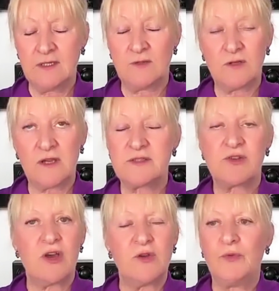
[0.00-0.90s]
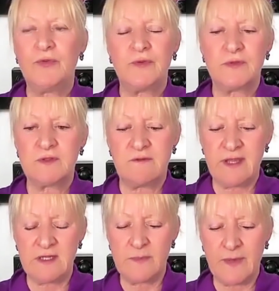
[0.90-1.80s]
Look, I've tried all sorts of
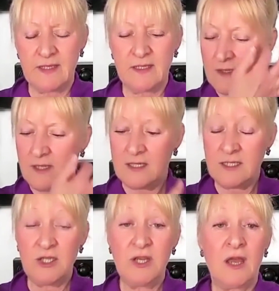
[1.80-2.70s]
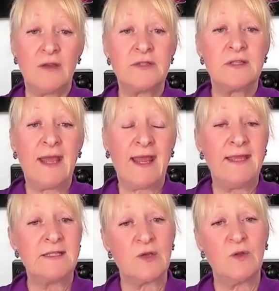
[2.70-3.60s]
things, but, and then you go to the
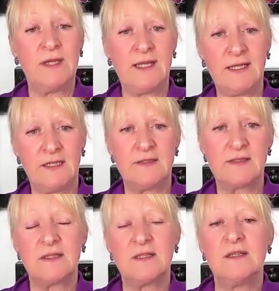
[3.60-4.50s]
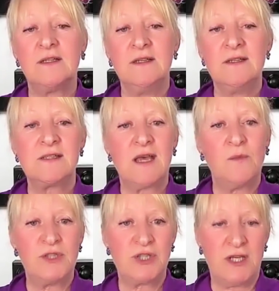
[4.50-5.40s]
hands-on healers. Mm. So,
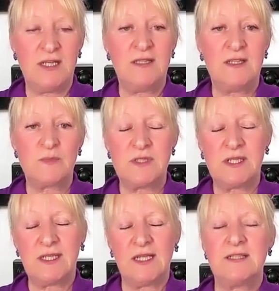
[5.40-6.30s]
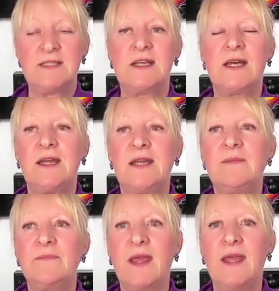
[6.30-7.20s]
which I did this particular
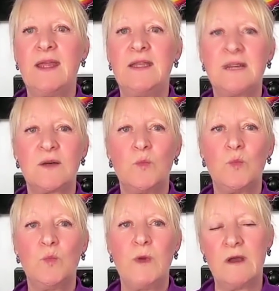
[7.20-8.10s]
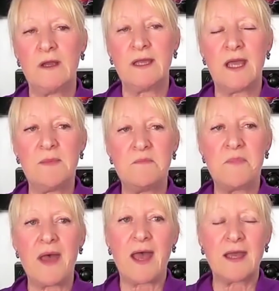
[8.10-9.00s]
day. And when I came
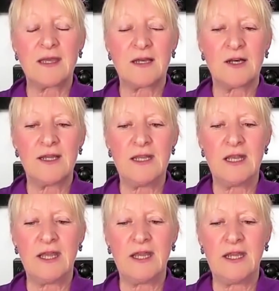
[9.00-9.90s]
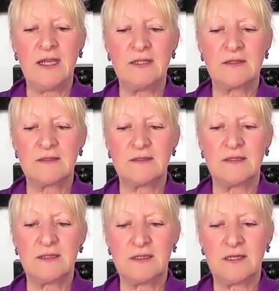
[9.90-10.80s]
back, I laid
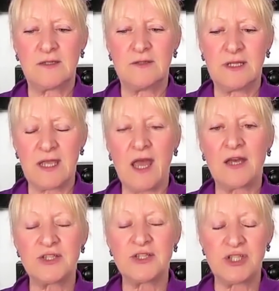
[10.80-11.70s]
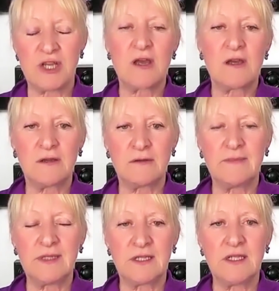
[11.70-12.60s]
on the couch at
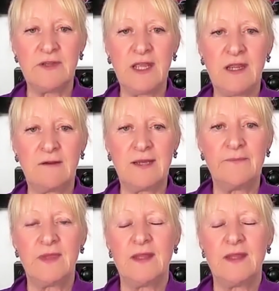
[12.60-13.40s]
home in the living area.